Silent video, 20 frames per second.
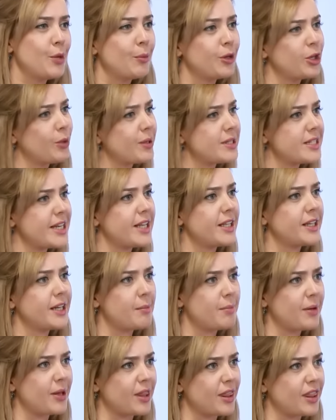But you were
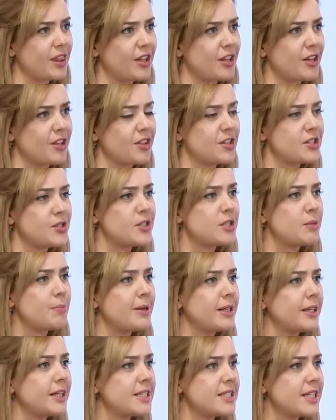telling about the
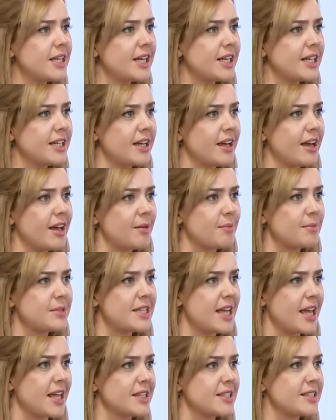suitability
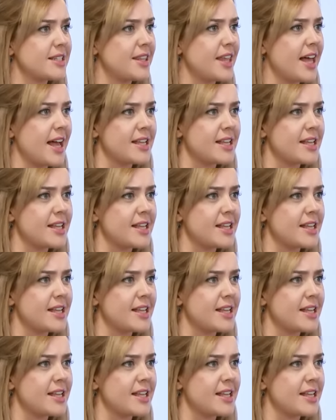test.